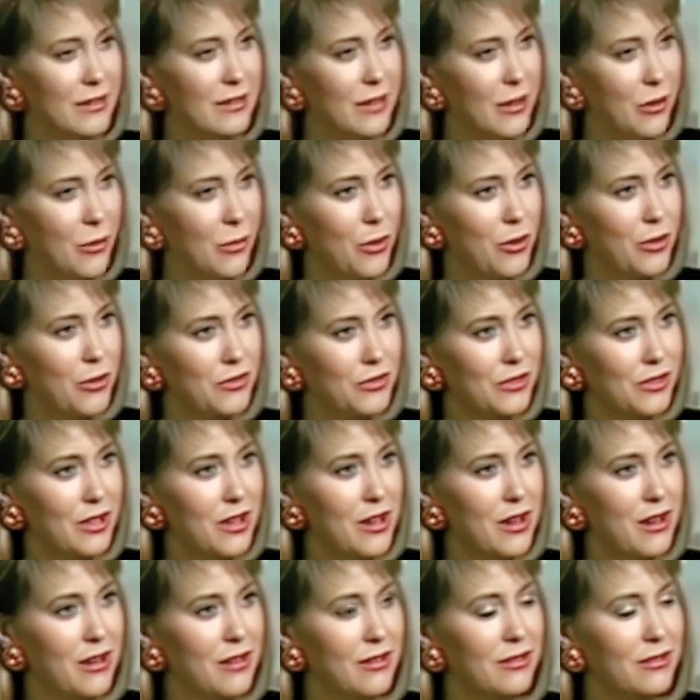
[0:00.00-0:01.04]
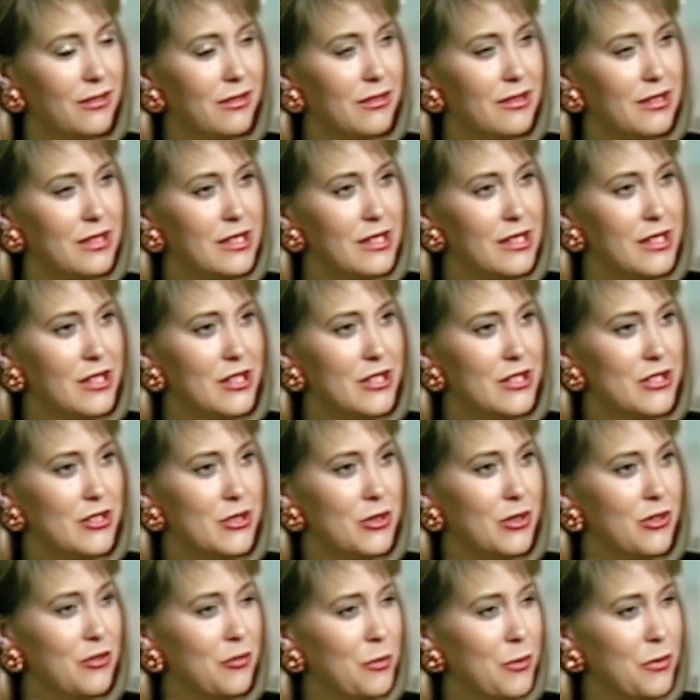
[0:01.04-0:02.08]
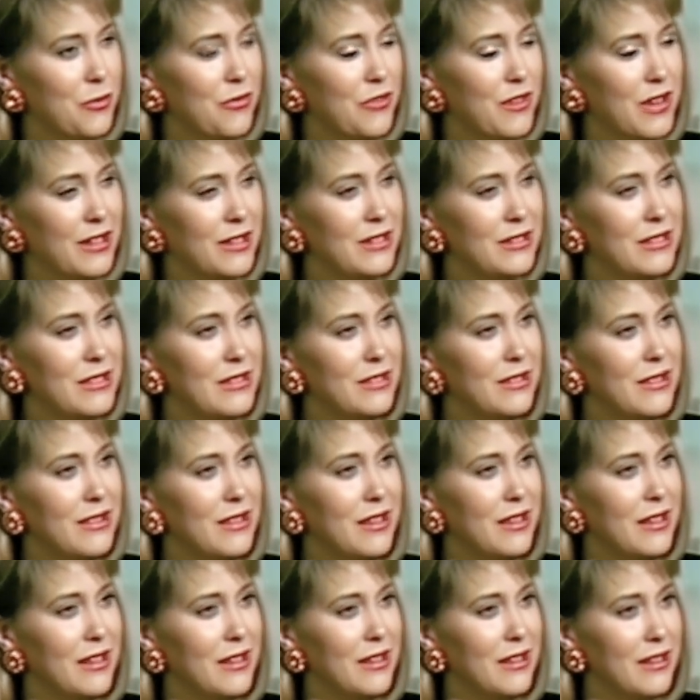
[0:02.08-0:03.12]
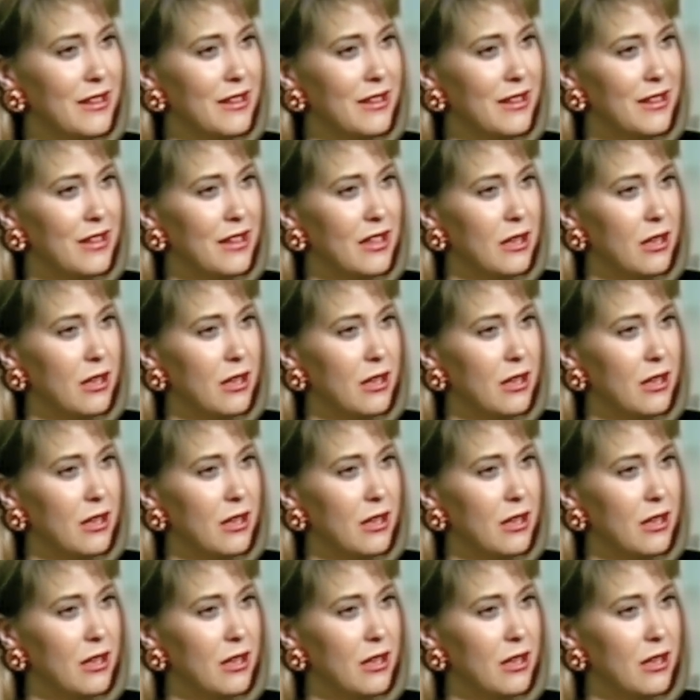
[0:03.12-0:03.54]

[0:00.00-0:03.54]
See, now what you've done is you have perfected the